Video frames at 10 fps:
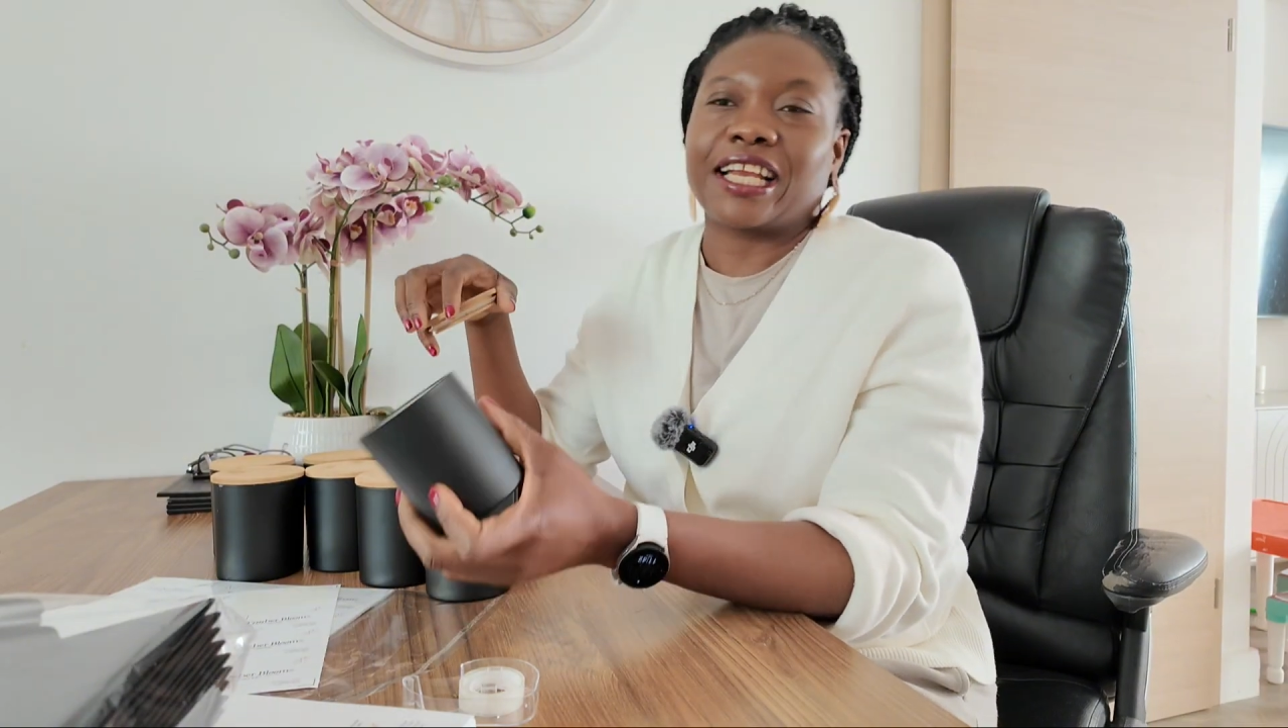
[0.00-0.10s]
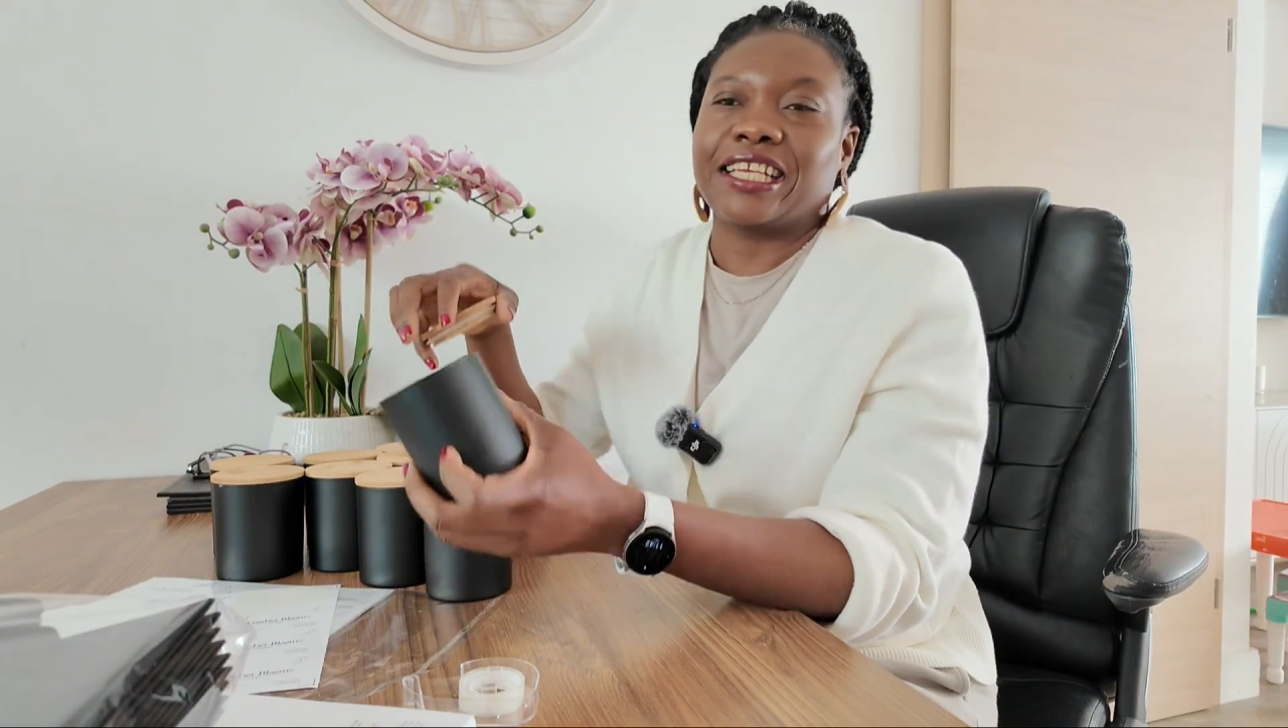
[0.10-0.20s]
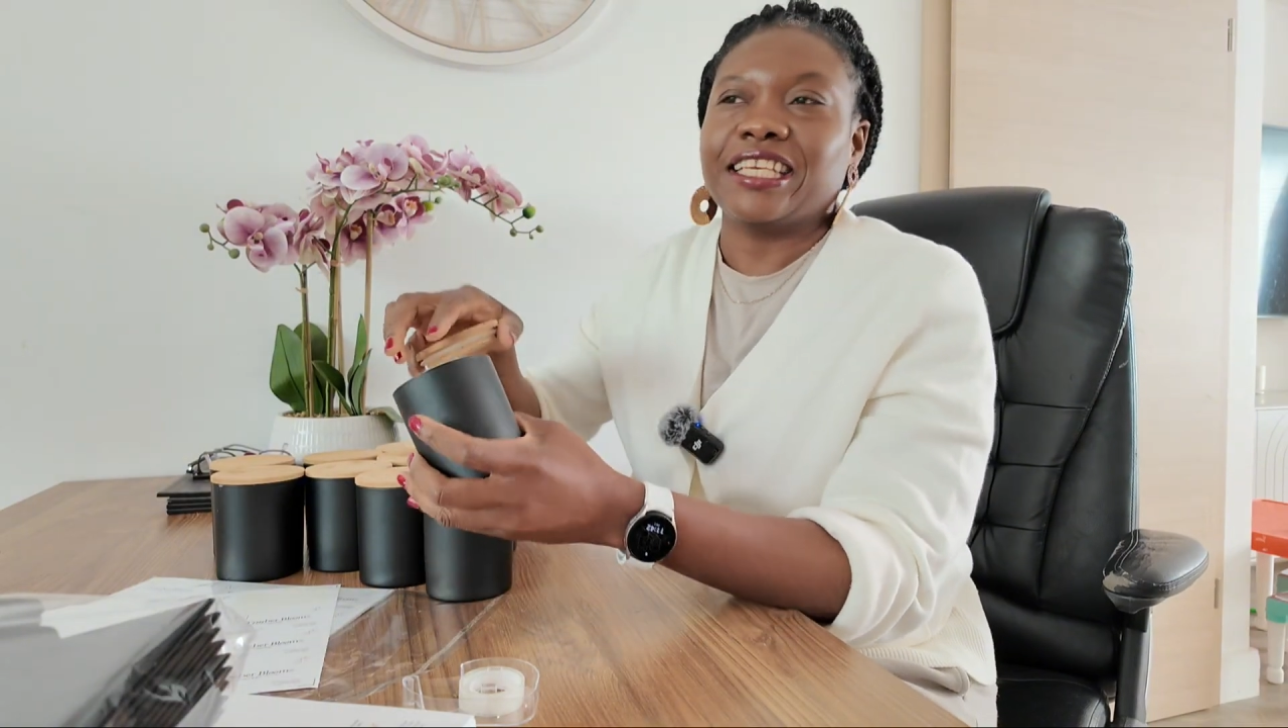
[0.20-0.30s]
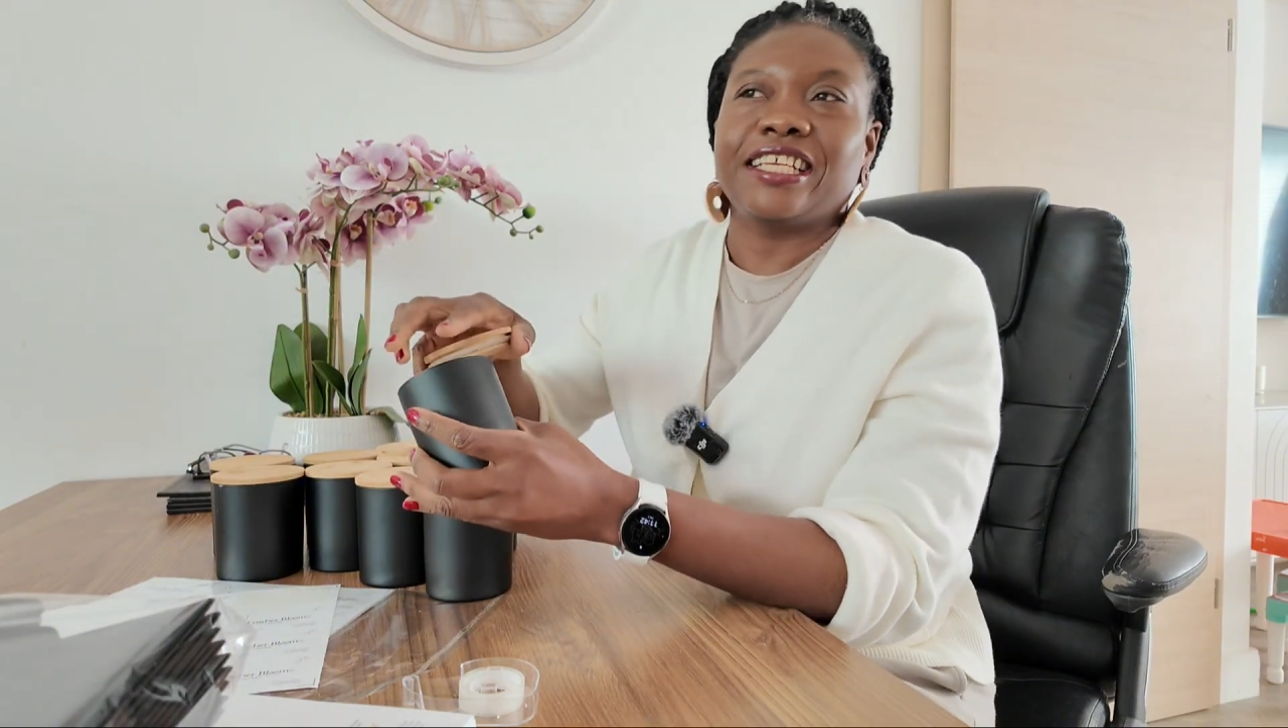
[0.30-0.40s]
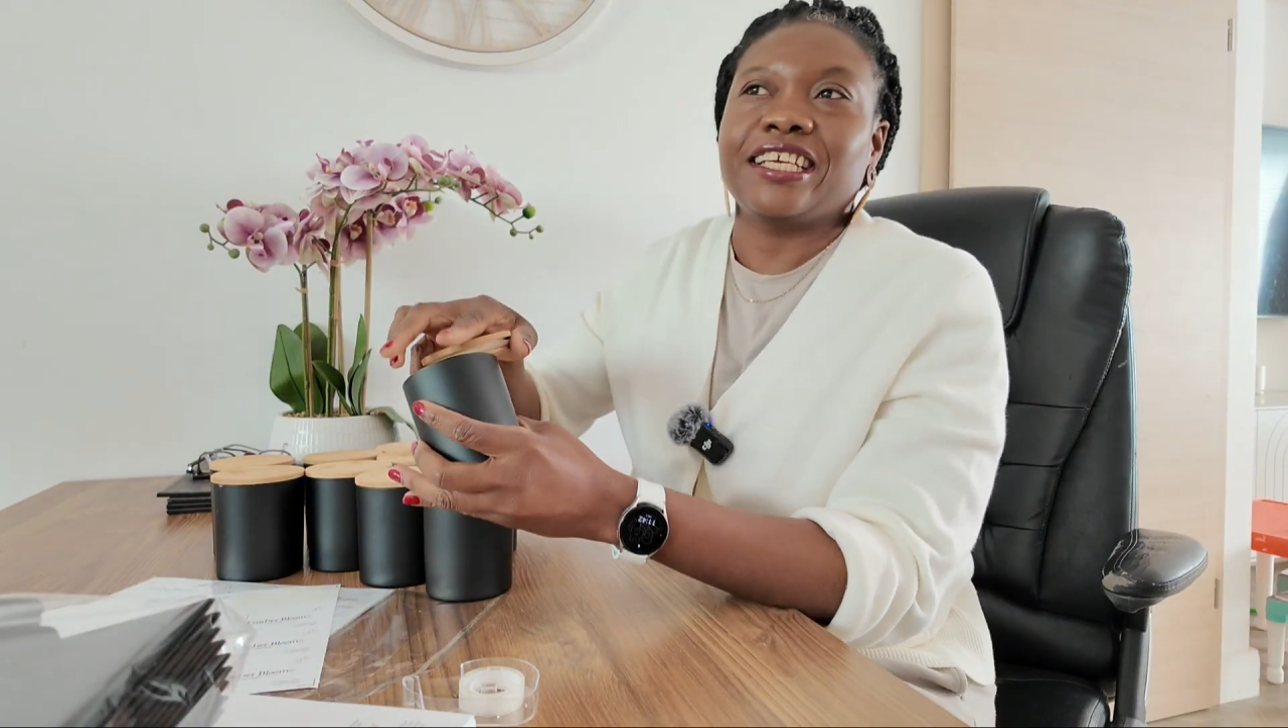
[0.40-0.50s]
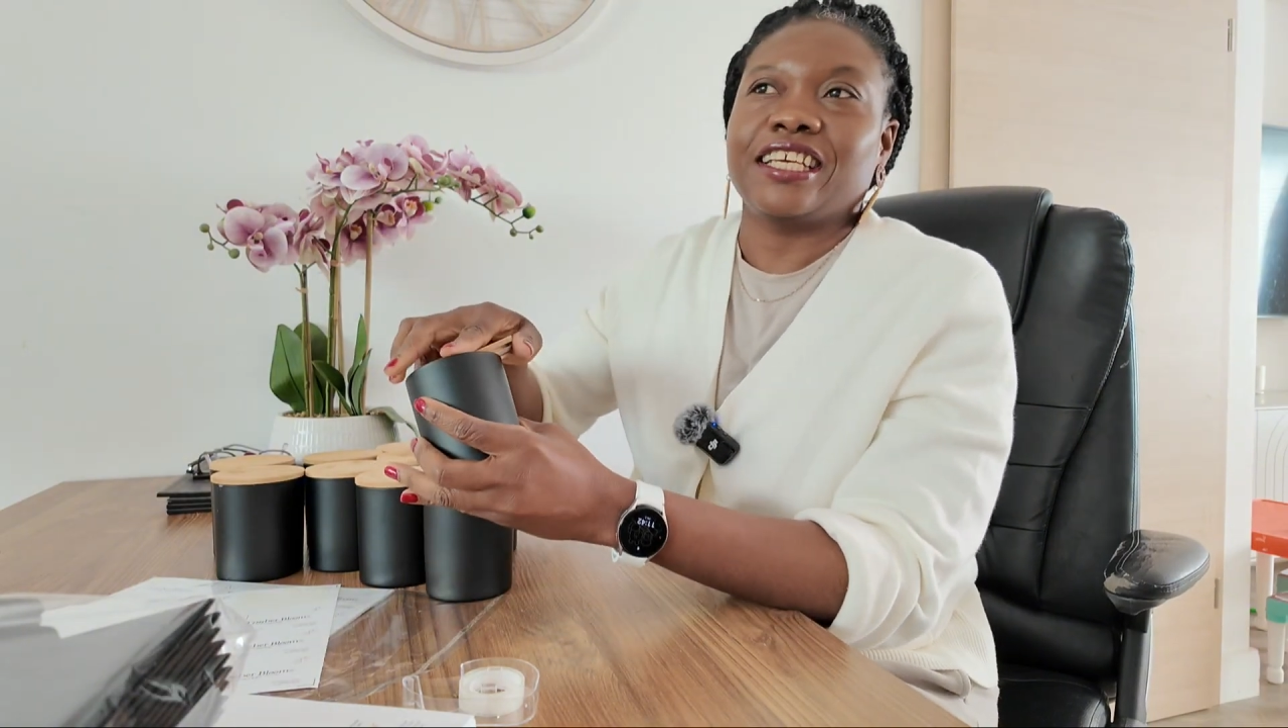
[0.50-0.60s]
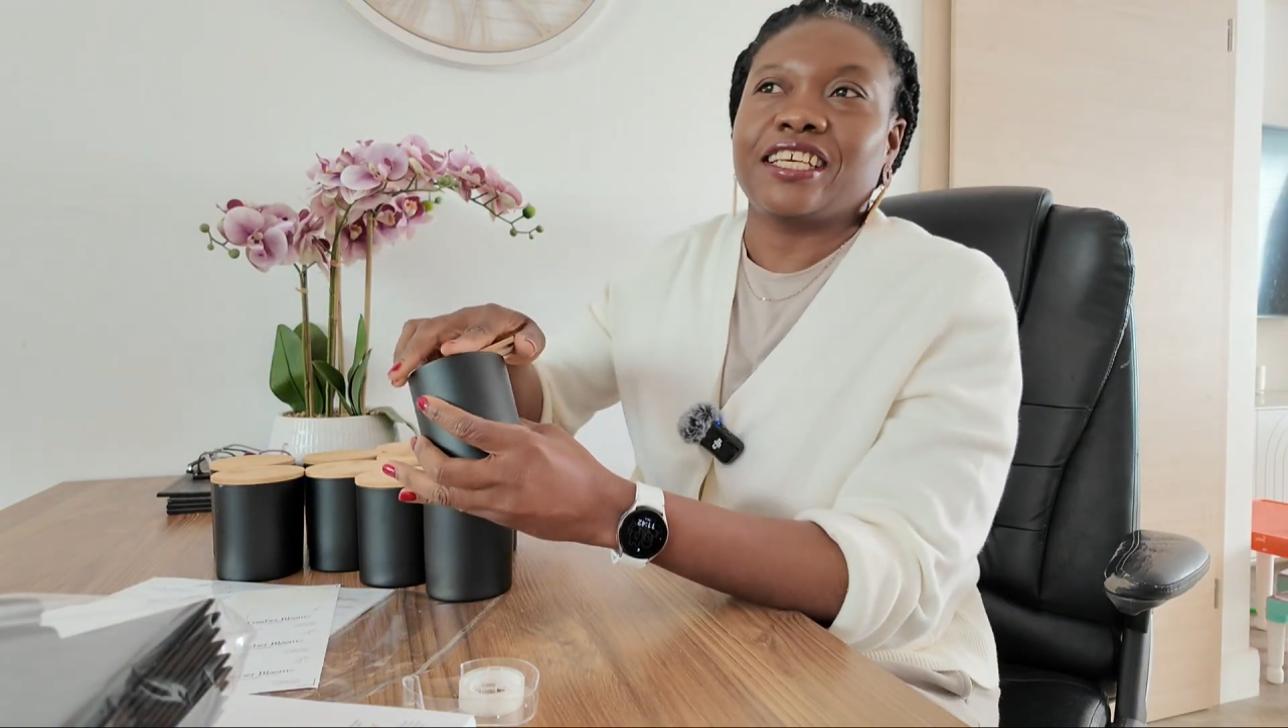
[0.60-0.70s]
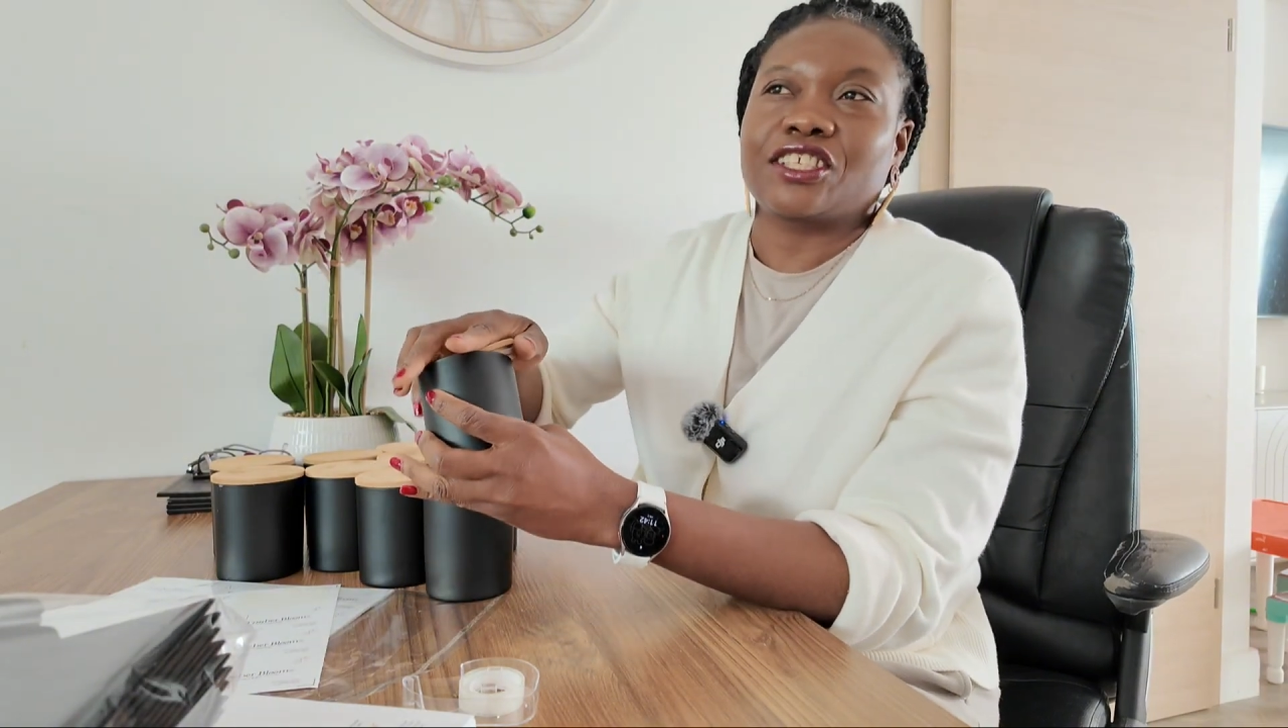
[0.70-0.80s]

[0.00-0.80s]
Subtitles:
lily,